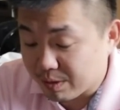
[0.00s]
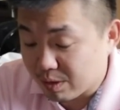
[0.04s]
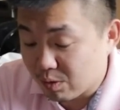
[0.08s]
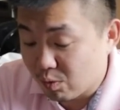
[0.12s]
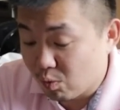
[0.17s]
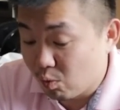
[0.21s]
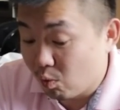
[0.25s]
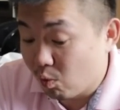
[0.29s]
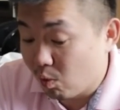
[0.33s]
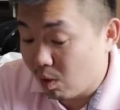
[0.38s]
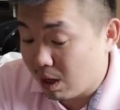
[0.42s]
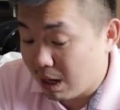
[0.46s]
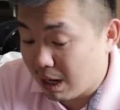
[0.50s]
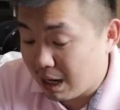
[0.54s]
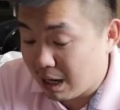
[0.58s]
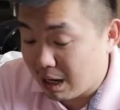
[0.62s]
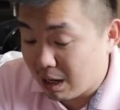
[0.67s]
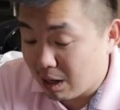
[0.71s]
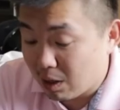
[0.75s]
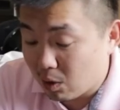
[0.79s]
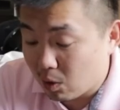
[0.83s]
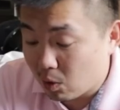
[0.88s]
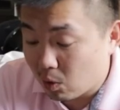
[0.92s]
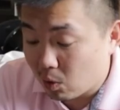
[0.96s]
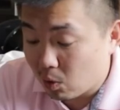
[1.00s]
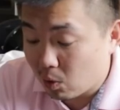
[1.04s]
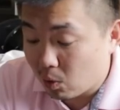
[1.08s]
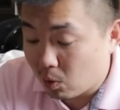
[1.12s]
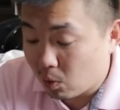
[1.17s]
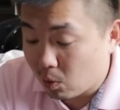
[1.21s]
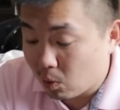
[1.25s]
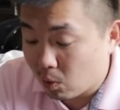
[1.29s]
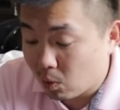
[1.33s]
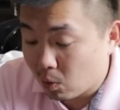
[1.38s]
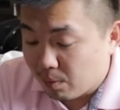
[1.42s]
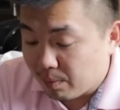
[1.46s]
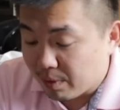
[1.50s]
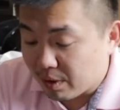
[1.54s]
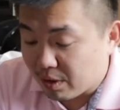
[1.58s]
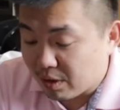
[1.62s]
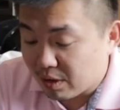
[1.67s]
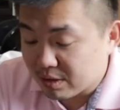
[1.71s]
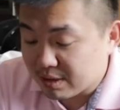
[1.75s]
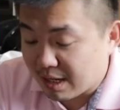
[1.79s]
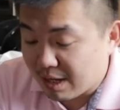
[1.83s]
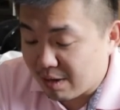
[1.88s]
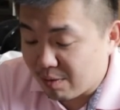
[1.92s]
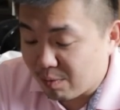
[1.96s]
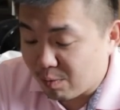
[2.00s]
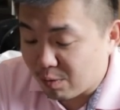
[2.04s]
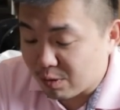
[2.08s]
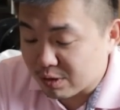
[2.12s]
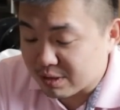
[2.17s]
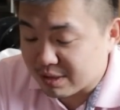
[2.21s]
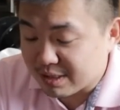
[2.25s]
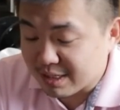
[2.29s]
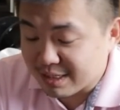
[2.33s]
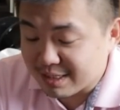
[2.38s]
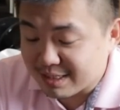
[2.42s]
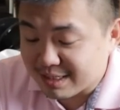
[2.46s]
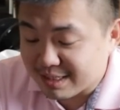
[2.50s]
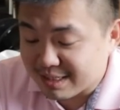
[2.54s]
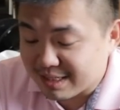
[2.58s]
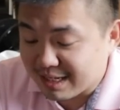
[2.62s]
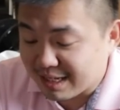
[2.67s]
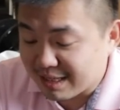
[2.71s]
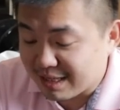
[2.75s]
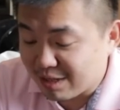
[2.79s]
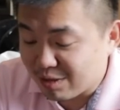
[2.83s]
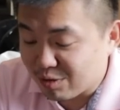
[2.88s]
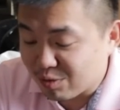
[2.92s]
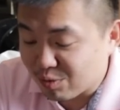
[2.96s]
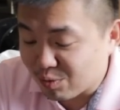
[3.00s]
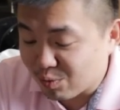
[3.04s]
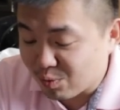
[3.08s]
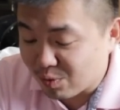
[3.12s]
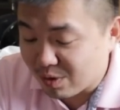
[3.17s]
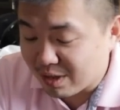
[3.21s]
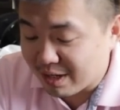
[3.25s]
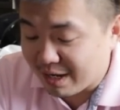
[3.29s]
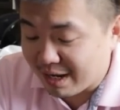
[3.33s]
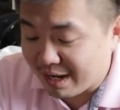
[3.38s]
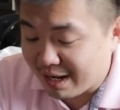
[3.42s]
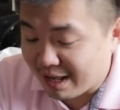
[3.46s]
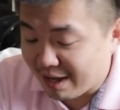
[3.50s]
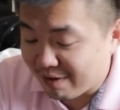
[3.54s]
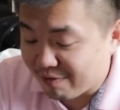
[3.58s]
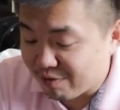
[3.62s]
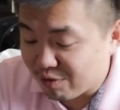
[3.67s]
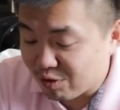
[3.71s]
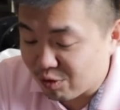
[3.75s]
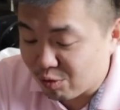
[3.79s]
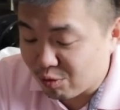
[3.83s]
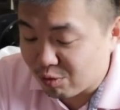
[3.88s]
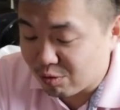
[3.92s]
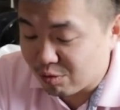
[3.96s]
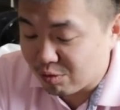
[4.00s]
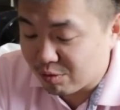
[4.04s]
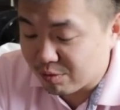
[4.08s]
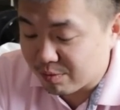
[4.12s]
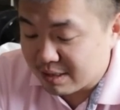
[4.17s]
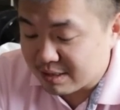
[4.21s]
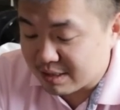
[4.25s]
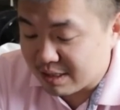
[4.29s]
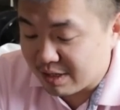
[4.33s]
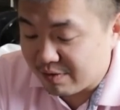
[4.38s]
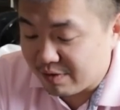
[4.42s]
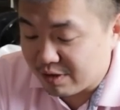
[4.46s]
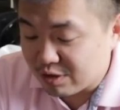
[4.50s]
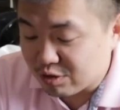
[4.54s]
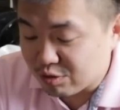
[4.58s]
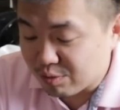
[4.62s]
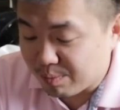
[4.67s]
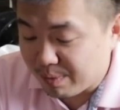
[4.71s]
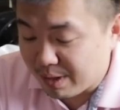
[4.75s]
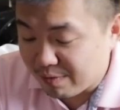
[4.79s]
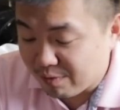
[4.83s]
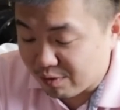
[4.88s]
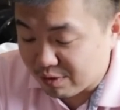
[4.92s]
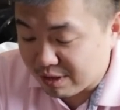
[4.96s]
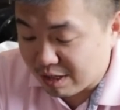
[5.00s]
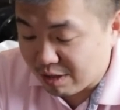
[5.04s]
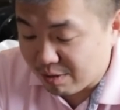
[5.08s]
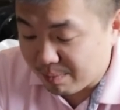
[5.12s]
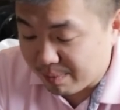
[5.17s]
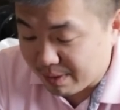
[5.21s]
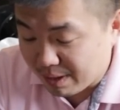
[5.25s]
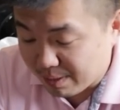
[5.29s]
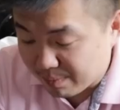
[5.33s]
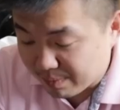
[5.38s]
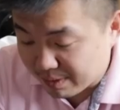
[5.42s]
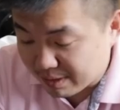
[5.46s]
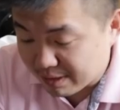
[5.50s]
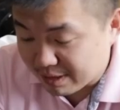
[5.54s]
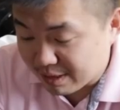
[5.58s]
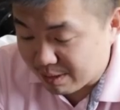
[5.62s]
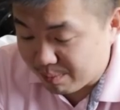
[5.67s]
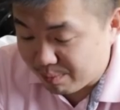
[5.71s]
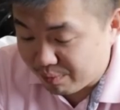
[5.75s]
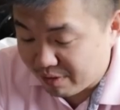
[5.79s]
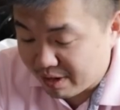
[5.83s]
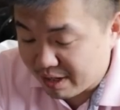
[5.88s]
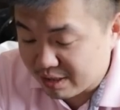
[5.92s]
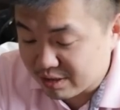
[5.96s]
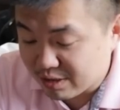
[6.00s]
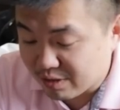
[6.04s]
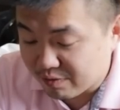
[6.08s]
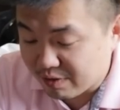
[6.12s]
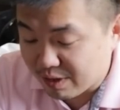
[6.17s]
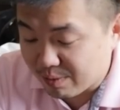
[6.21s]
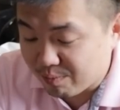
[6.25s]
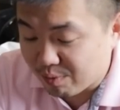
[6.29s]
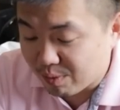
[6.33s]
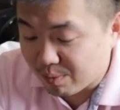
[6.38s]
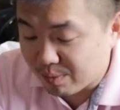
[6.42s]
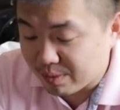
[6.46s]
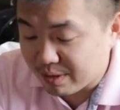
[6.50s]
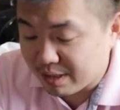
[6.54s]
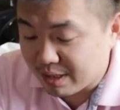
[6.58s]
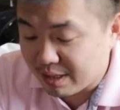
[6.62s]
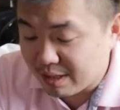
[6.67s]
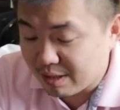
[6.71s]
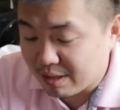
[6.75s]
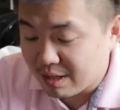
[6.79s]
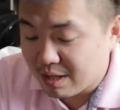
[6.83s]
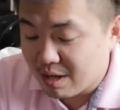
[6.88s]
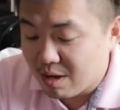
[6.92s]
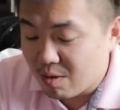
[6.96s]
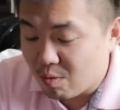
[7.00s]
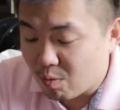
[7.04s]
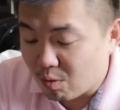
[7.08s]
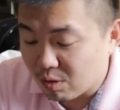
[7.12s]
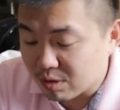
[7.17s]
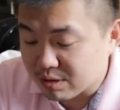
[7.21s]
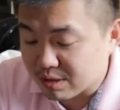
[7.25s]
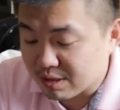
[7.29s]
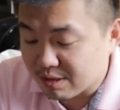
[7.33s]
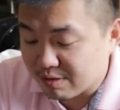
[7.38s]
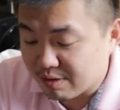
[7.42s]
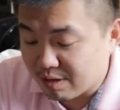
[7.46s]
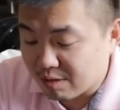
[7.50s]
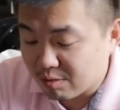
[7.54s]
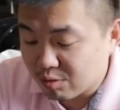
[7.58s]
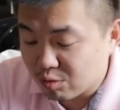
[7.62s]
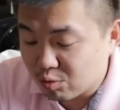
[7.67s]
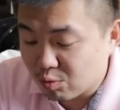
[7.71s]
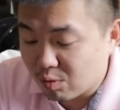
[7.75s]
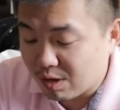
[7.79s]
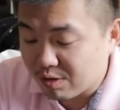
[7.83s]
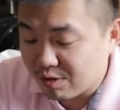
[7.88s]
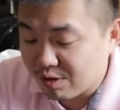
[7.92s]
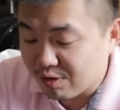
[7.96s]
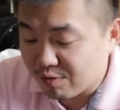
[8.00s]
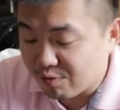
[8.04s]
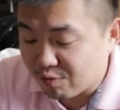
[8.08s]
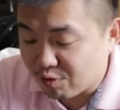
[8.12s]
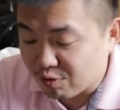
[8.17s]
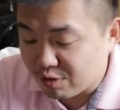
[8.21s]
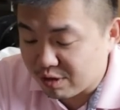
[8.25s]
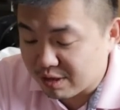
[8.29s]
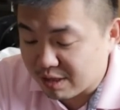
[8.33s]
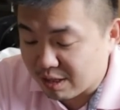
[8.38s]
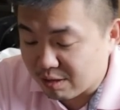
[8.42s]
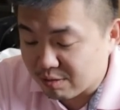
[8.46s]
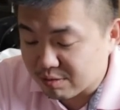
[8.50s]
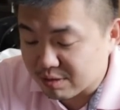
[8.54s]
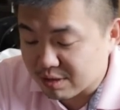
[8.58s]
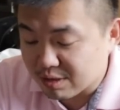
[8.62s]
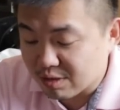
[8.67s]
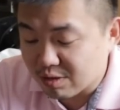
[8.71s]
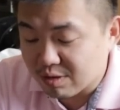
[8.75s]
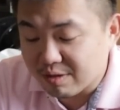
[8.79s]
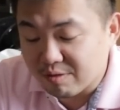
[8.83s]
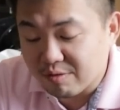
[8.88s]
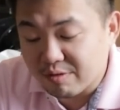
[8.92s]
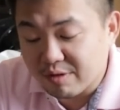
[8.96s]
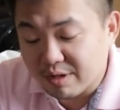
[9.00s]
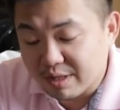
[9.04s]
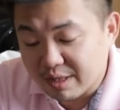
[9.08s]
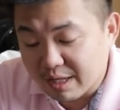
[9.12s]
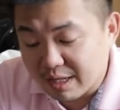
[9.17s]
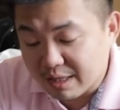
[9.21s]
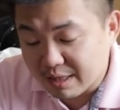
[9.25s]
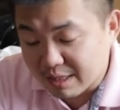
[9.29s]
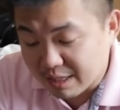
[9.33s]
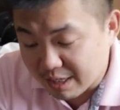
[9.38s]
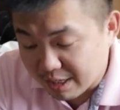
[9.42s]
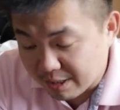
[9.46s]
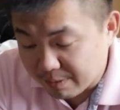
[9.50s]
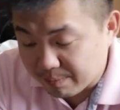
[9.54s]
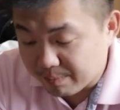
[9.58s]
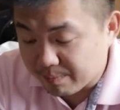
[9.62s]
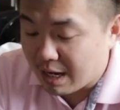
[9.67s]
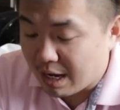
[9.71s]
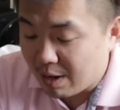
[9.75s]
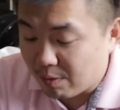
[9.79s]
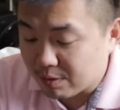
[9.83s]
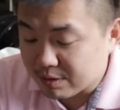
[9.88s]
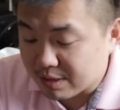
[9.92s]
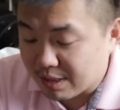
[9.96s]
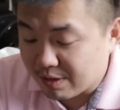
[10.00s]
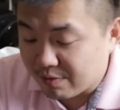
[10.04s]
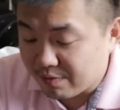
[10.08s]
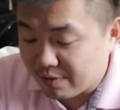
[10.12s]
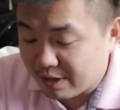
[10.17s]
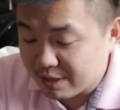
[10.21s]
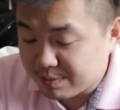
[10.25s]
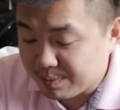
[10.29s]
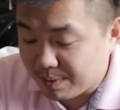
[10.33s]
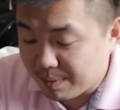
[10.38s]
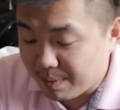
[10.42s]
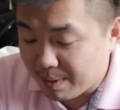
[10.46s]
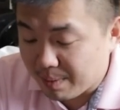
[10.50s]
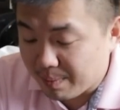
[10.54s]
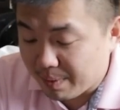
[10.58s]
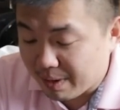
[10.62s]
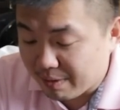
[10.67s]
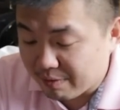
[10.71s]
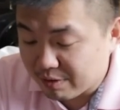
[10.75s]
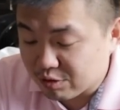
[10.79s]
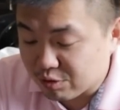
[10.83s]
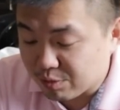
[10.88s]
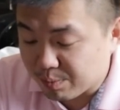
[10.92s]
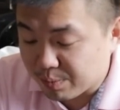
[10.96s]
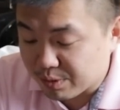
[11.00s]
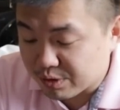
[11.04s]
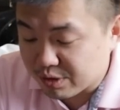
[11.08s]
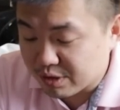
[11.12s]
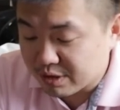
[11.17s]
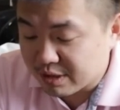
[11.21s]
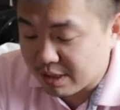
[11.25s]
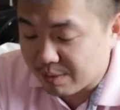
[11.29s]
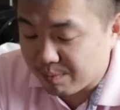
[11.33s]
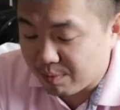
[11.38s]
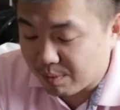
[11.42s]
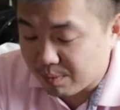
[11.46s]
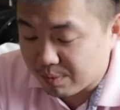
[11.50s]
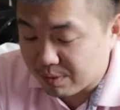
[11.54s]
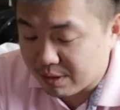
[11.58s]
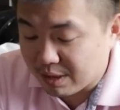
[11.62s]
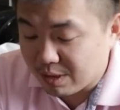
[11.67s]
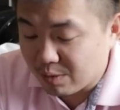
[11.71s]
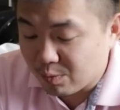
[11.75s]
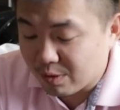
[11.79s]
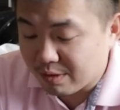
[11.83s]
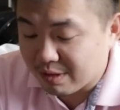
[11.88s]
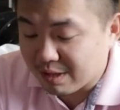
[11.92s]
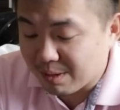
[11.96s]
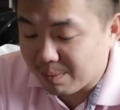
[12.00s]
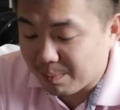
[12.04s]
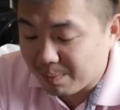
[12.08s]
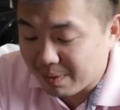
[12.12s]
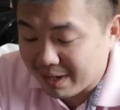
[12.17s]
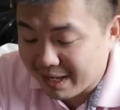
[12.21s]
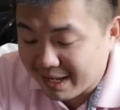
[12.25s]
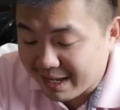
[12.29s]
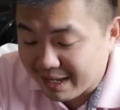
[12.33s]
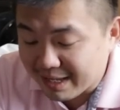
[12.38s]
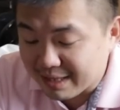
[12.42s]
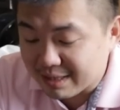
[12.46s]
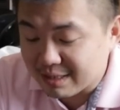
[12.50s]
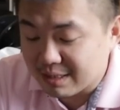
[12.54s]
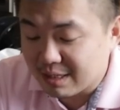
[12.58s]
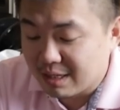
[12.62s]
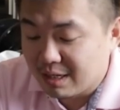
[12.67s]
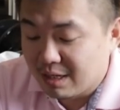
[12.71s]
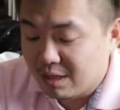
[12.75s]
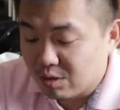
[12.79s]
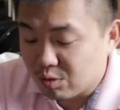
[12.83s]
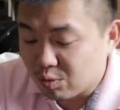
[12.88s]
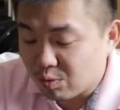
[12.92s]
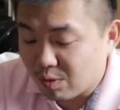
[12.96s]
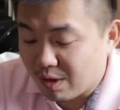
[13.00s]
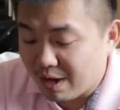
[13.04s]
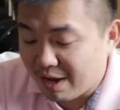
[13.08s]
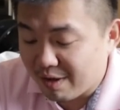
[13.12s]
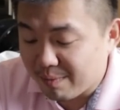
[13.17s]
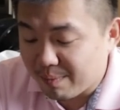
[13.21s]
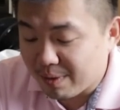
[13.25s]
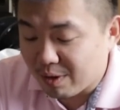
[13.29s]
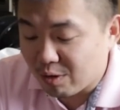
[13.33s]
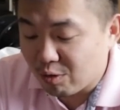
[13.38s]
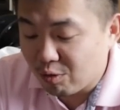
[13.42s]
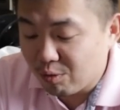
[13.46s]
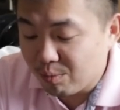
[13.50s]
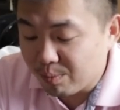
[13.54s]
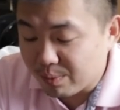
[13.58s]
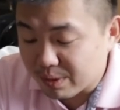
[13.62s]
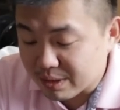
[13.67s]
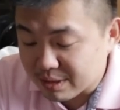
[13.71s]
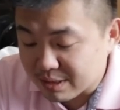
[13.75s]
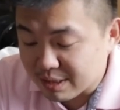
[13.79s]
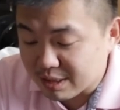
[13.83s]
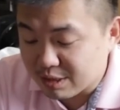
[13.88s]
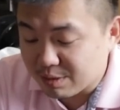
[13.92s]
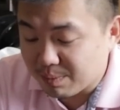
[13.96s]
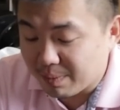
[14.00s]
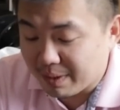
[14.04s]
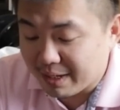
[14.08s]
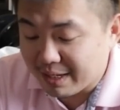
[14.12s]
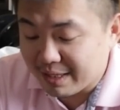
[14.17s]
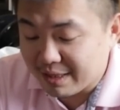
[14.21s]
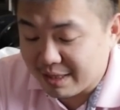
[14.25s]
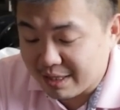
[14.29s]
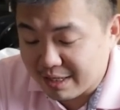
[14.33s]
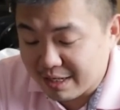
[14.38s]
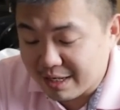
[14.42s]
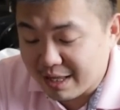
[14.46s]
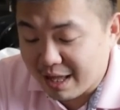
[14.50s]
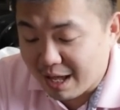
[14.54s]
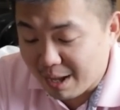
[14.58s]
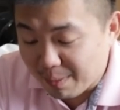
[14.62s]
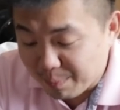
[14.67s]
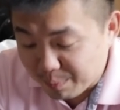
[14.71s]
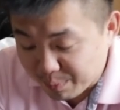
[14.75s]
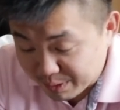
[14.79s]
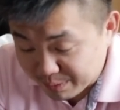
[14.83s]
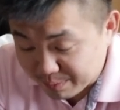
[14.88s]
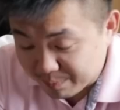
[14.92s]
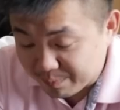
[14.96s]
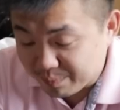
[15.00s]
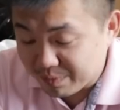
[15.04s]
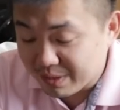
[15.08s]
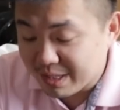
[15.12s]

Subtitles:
Wow. Because I was just starting to work and have no savings to pay for down payment. The price of that property was around 240,000 during that time. I was advised by my parents to purchase that property with the plan to have my own business, but it didn't happen.